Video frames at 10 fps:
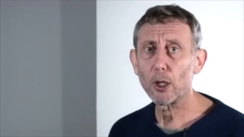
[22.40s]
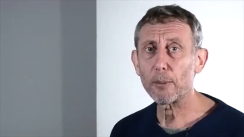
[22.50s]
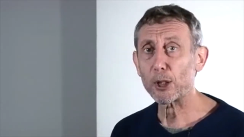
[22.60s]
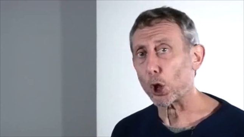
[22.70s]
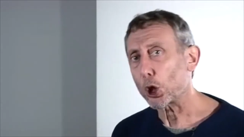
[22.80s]

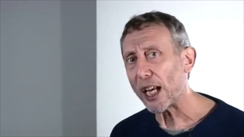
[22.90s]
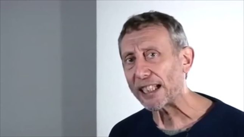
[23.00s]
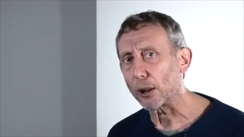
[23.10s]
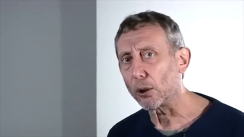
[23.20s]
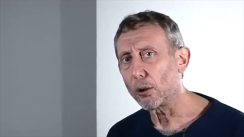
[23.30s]
Mr.
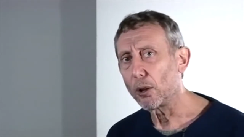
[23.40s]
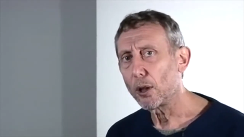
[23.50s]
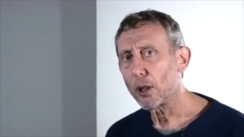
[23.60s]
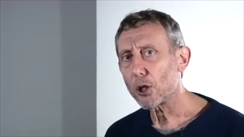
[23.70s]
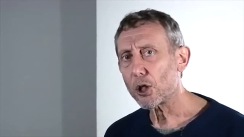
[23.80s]
Scheddle
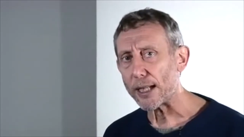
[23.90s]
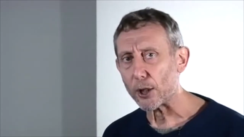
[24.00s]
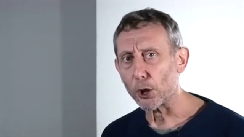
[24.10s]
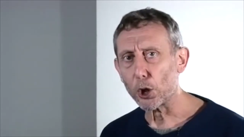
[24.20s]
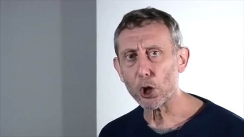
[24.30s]

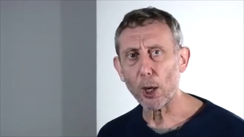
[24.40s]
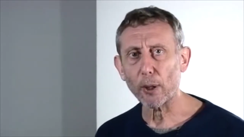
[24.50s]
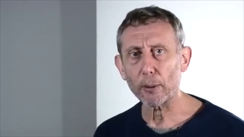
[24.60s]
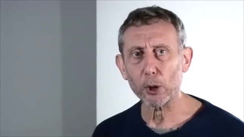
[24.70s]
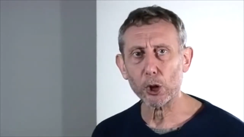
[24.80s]
sat at the
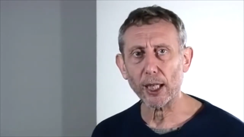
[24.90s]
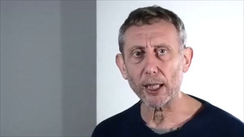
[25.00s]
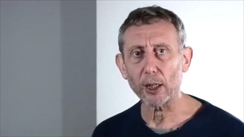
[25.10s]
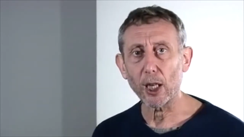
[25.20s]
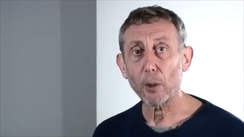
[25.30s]
sewing
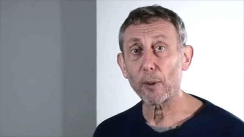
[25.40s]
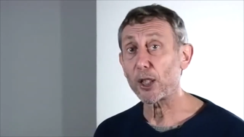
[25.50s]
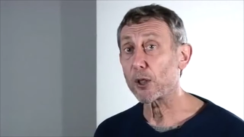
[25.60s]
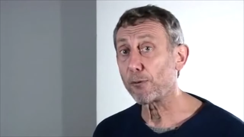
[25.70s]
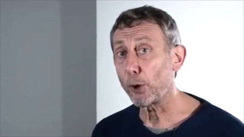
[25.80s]
machine with
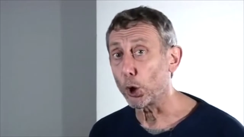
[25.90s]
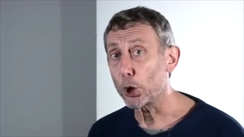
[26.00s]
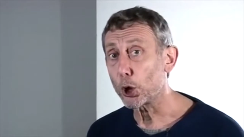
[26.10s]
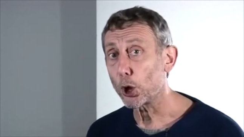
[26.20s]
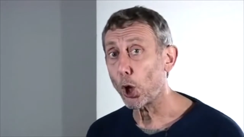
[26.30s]
his
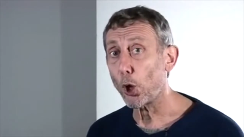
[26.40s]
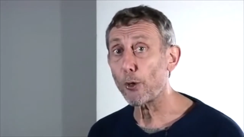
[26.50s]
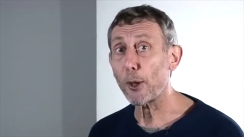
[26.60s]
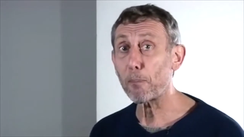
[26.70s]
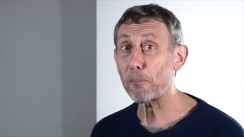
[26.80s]
foot
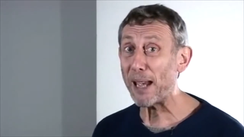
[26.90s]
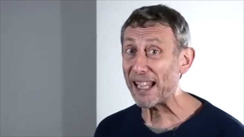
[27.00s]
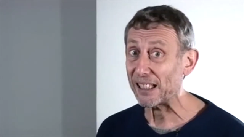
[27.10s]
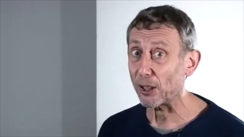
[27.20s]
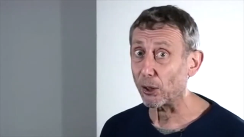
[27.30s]
on the
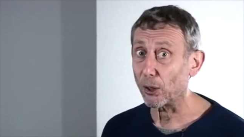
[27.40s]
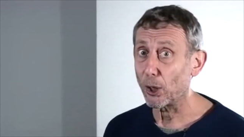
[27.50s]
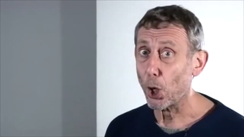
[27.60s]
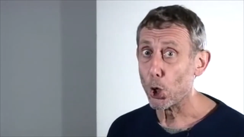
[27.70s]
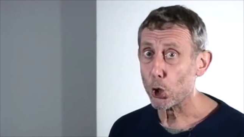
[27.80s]
pedal,
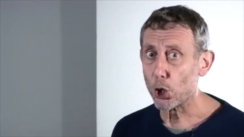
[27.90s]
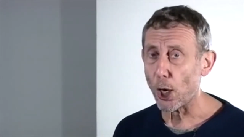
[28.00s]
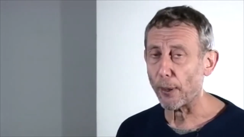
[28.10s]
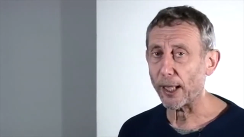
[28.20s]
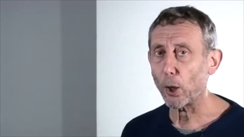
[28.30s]

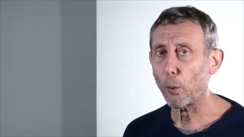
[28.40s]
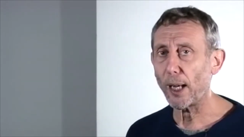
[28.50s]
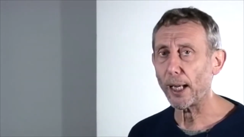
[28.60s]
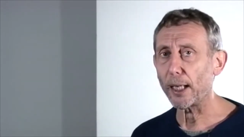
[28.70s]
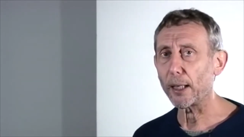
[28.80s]
sewing
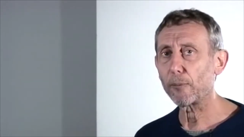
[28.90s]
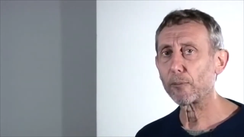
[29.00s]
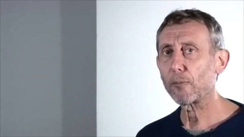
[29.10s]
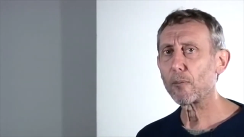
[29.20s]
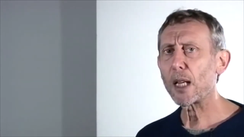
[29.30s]
away.
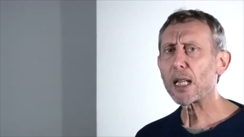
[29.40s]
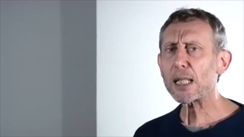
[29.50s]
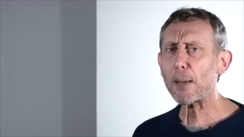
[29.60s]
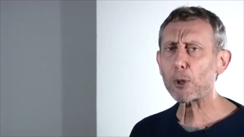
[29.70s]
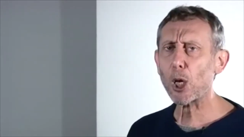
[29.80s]

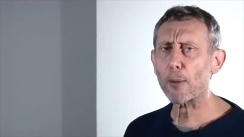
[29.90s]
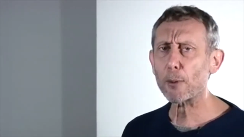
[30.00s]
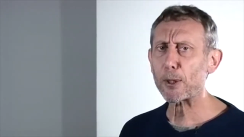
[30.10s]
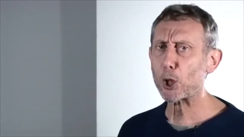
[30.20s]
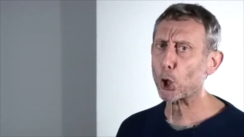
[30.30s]
Sometimes
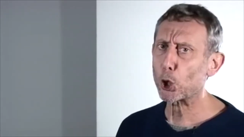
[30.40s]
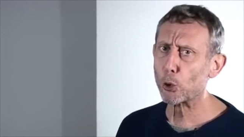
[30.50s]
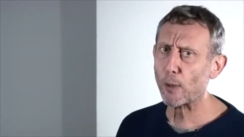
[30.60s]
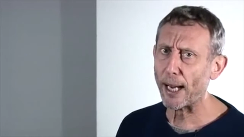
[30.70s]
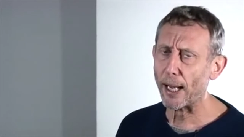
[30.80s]
Mr.
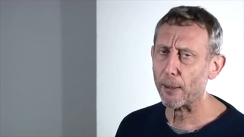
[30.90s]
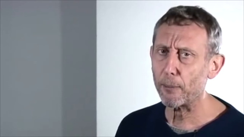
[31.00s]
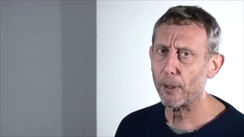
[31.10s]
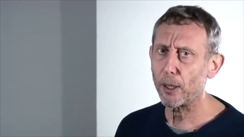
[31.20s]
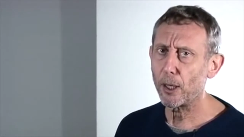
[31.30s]

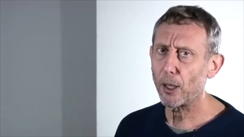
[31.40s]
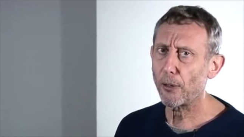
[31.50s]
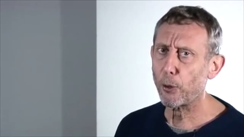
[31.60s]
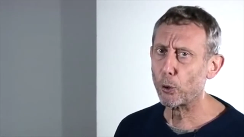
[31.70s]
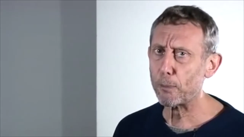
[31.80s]
Schram
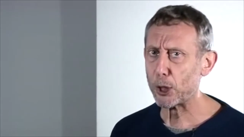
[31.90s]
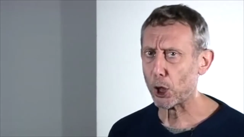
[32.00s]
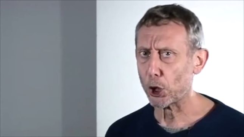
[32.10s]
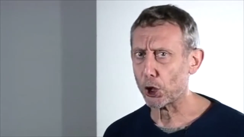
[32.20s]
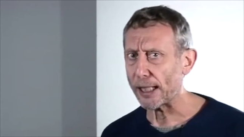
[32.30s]
thought
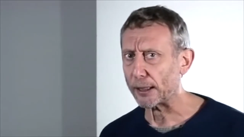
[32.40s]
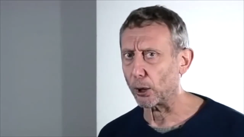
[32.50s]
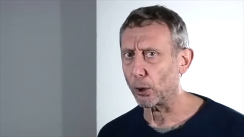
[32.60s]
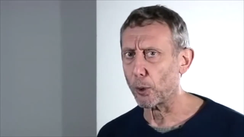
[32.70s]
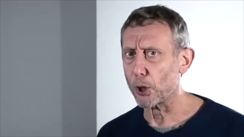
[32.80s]
Mr.
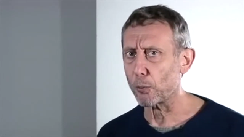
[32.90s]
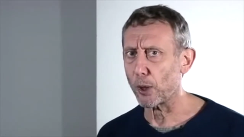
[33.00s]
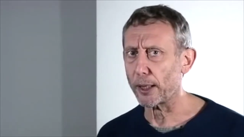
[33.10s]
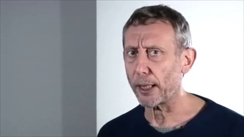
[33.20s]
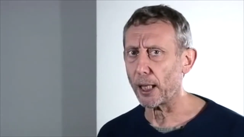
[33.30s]
Scheddle wasn't
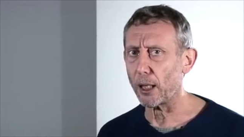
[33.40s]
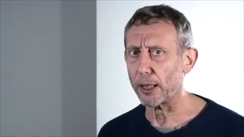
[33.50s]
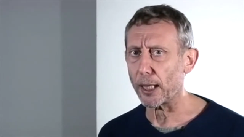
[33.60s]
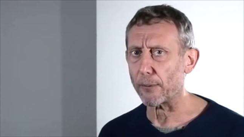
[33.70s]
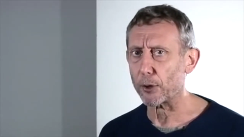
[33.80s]
working hard
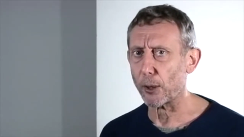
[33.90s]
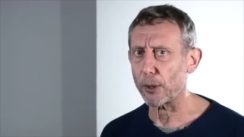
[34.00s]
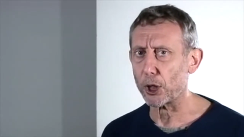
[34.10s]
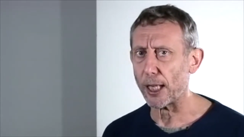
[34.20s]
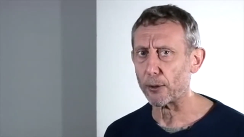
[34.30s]
enough, so
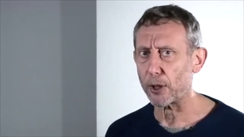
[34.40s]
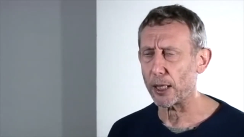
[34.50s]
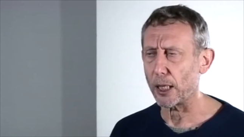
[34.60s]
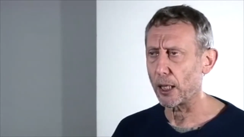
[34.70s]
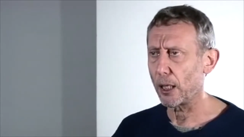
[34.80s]
he
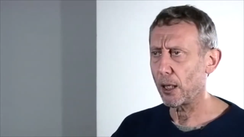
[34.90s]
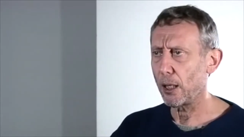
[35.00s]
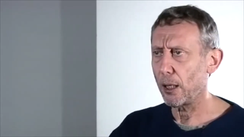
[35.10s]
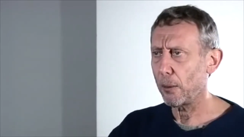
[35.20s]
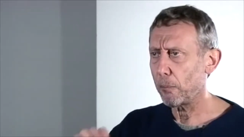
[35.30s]
shouted,
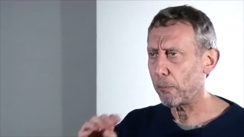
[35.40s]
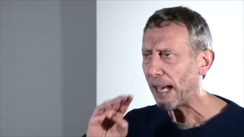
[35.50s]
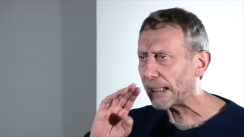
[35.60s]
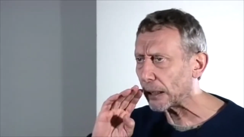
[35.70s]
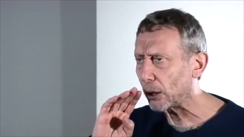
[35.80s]

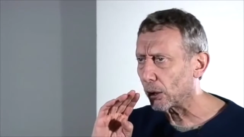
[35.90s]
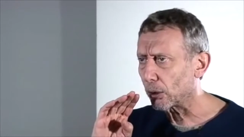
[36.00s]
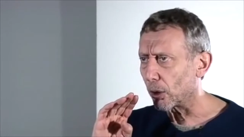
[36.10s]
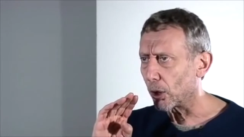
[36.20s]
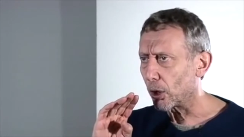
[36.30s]

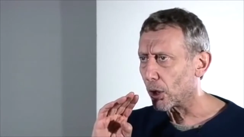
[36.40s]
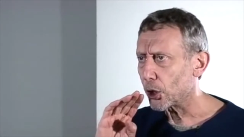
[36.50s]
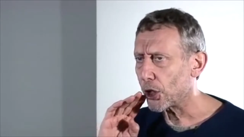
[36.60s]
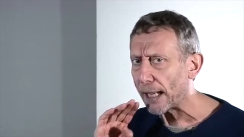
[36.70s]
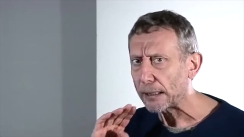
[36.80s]
"Pedal,
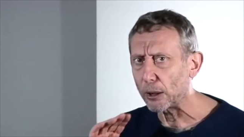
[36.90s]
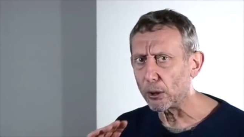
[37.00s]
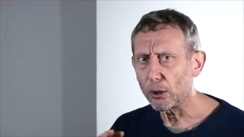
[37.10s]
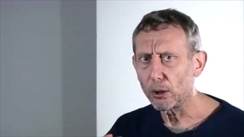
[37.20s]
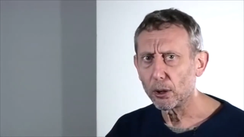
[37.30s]

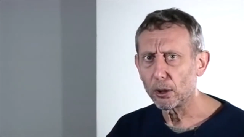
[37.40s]
Scheddle!"